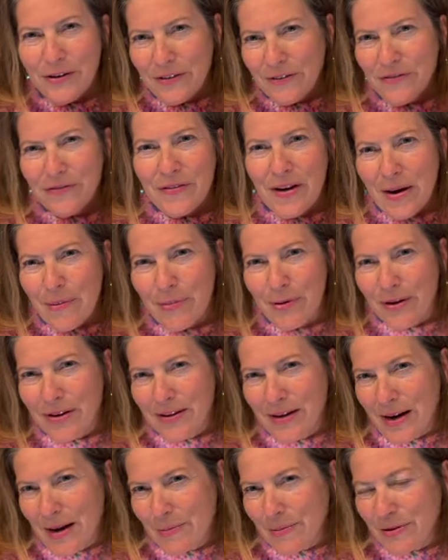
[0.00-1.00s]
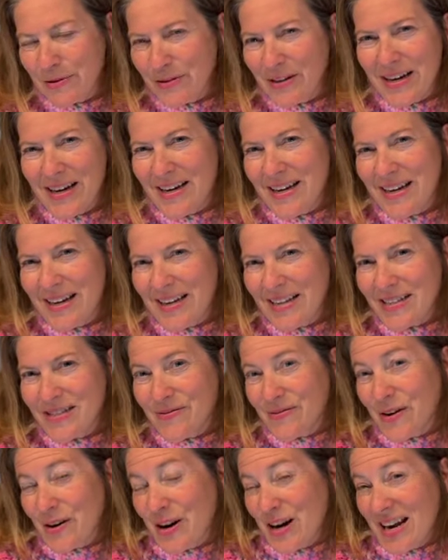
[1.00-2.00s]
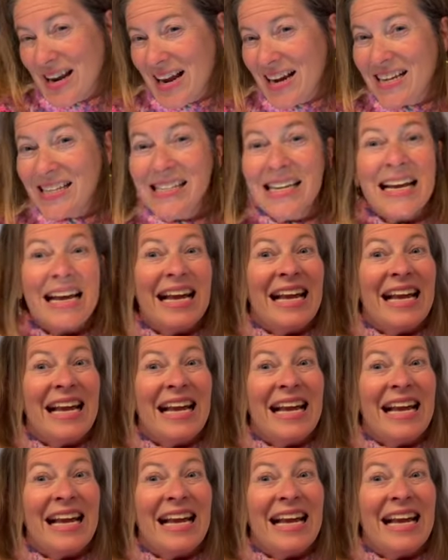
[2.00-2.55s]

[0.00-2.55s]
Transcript: and fabric that I'm creating. It's very nice.